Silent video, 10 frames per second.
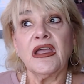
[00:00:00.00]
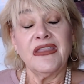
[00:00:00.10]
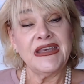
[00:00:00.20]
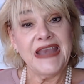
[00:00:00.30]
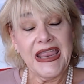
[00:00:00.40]

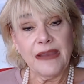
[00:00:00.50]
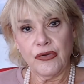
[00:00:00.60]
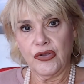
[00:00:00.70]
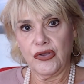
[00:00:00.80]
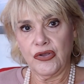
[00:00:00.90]
the
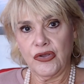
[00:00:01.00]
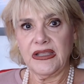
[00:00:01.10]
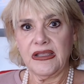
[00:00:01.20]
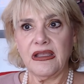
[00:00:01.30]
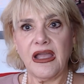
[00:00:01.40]

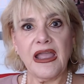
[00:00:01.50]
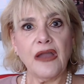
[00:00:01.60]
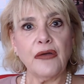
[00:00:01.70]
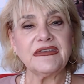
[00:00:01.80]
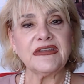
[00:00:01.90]
neighborhood.
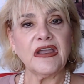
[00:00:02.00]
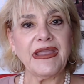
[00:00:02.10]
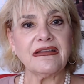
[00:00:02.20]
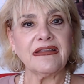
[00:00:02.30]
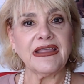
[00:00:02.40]
I always tell
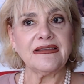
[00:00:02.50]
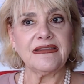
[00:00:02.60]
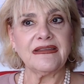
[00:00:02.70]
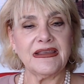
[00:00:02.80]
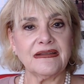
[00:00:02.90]
my
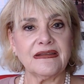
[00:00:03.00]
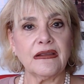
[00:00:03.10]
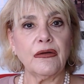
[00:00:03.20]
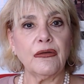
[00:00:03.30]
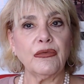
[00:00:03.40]
clients this:
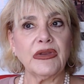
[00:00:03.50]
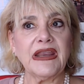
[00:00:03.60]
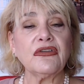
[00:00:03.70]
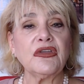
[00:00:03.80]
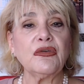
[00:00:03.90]

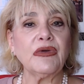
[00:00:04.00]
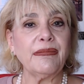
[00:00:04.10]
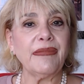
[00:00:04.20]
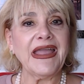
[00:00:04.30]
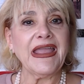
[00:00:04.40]
whenever you
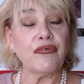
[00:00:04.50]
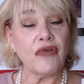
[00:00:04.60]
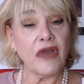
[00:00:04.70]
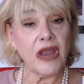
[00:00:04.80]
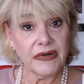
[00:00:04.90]
want to buy a
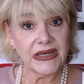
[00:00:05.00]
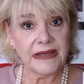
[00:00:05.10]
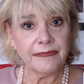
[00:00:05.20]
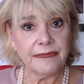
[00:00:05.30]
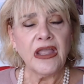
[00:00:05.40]

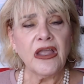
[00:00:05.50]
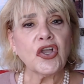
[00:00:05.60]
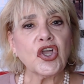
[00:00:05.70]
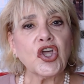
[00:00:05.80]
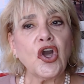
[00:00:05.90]
property,
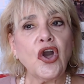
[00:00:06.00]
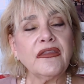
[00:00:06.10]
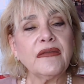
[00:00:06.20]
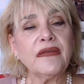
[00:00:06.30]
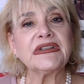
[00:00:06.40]

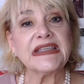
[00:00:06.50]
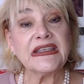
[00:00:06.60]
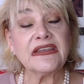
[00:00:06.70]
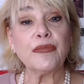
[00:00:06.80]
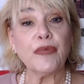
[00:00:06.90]
call the
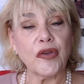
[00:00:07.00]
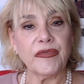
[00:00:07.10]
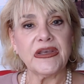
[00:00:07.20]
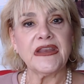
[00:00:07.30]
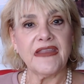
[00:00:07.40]
police
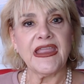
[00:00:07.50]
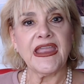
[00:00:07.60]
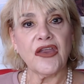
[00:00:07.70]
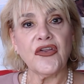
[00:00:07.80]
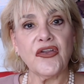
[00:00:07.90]
department in the
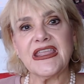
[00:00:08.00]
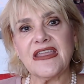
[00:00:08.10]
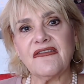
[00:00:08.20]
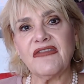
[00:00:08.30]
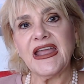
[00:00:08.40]
area,
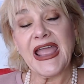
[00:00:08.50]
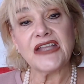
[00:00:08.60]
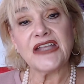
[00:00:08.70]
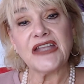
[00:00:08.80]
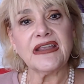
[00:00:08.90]
give that
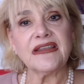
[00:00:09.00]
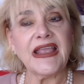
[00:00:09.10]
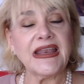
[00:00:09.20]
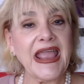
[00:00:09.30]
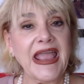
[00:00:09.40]
address,
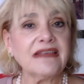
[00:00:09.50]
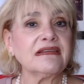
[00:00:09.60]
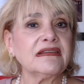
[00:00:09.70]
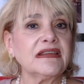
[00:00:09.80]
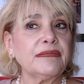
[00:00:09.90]
and
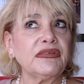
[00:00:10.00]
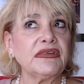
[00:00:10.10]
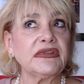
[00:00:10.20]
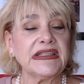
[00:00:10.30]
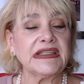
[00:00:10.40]
ask the
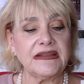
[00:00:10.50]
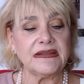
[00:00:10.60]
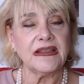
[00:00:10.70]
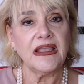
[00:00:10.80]
police